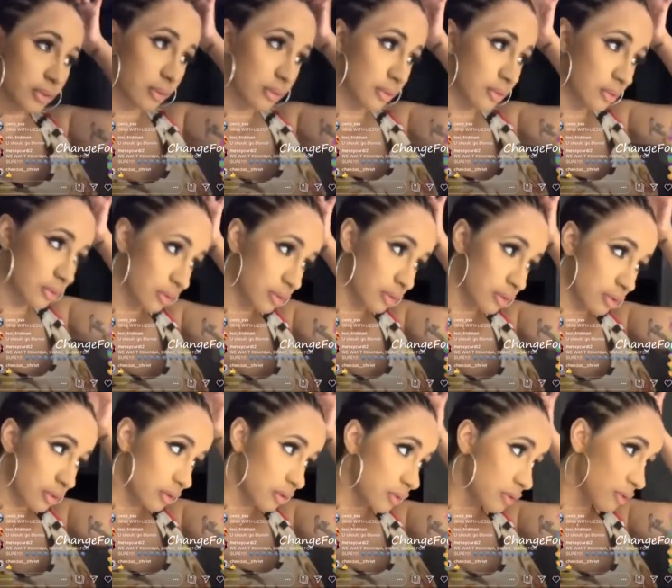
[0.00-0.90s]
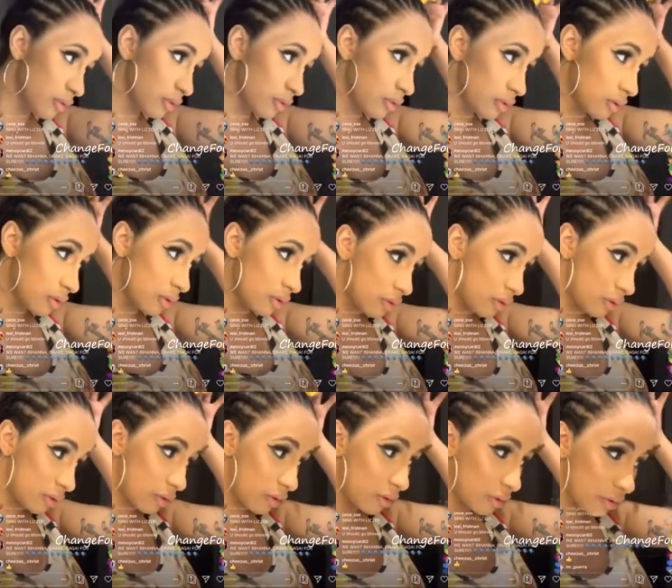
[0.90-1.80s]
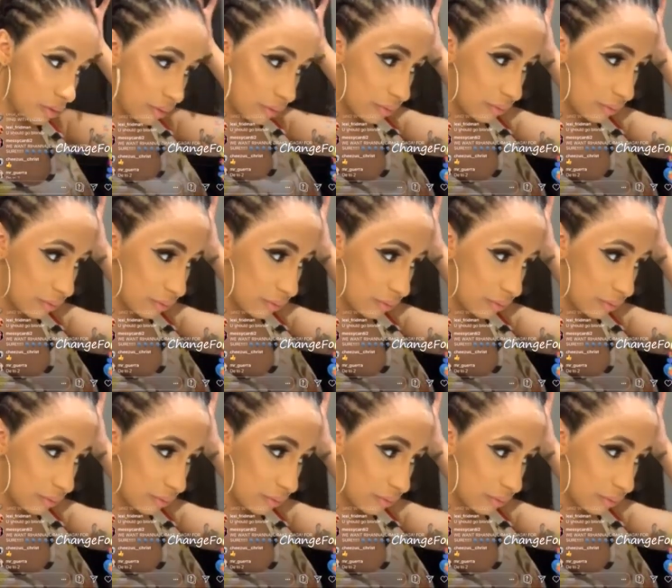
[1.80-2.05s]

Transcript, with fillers: um, where's the toilet at?